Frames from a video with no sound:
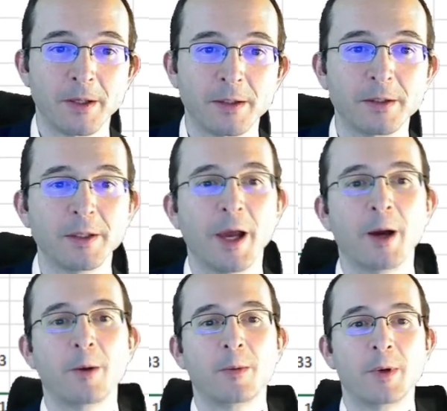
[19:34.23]
Now,
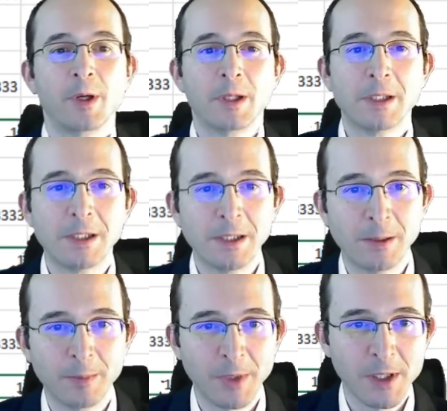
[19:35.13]

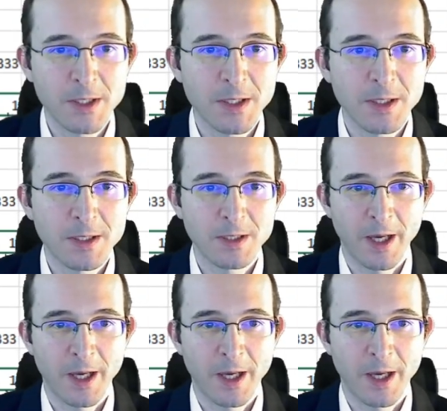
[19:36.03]
is this